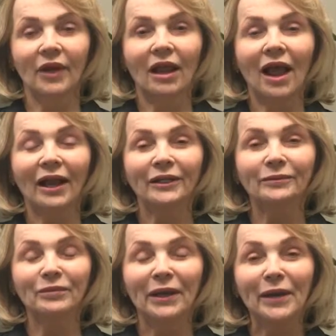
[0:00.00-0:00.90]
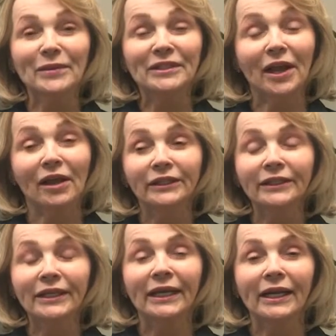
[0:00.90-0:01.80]
Hi, my name is
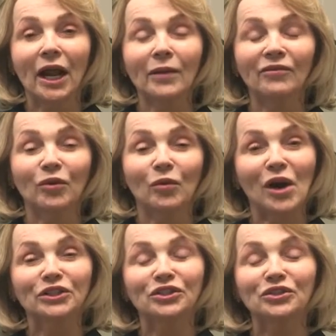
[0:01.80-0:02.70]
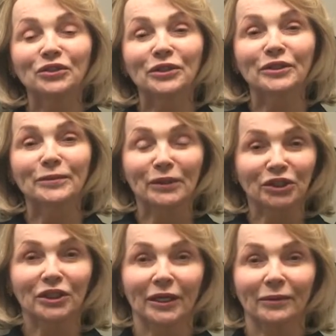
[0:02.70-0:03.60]
Helen and I'm from Rochester Hills,
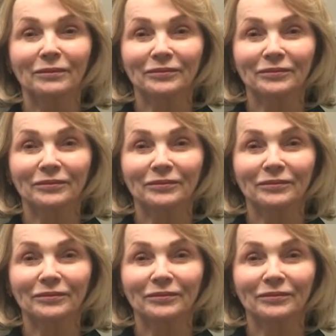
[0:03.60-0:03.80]
Michigan.